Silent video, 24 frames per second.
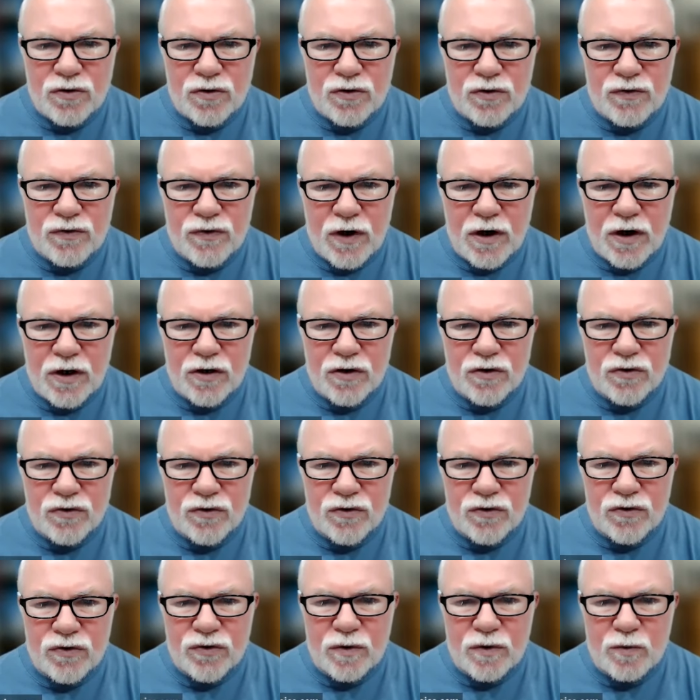trials
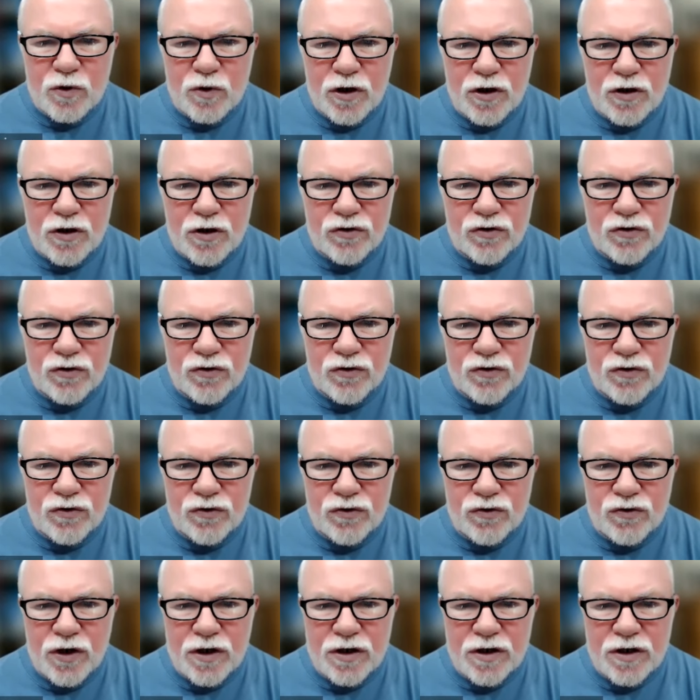and tribulations of
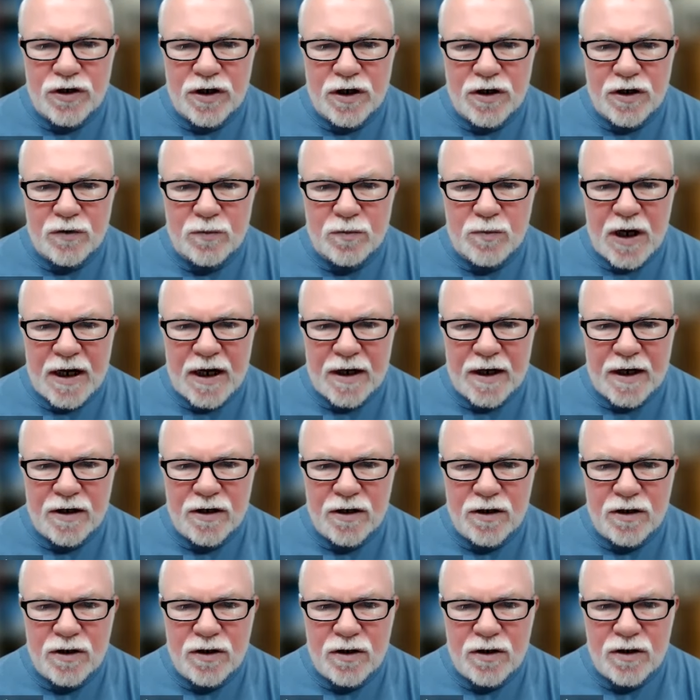trying to get her back
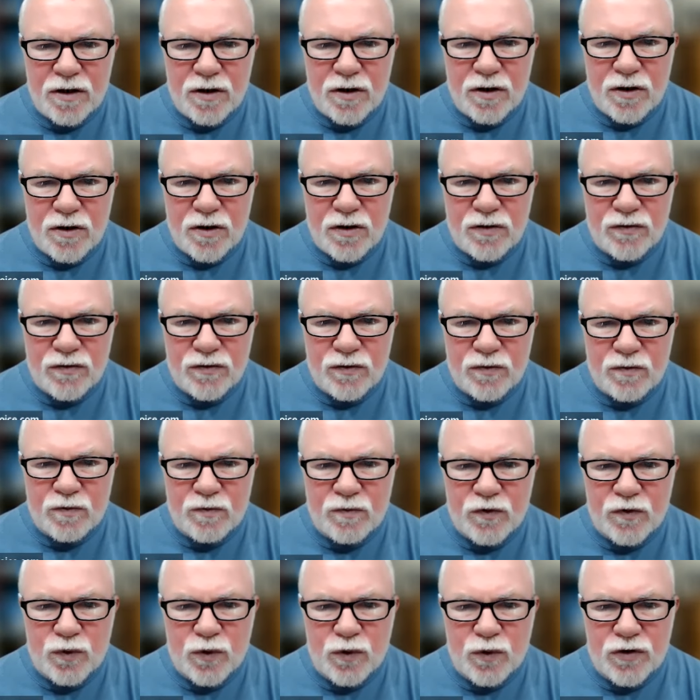from
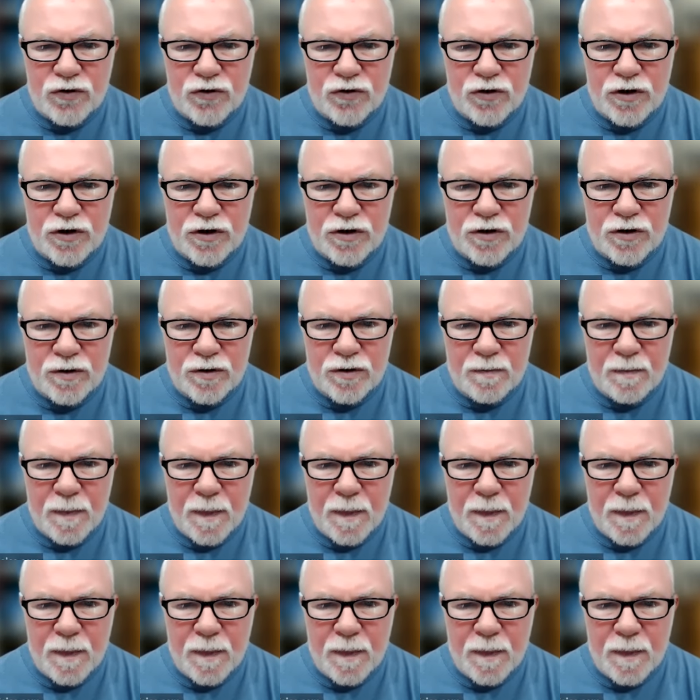Switzerland.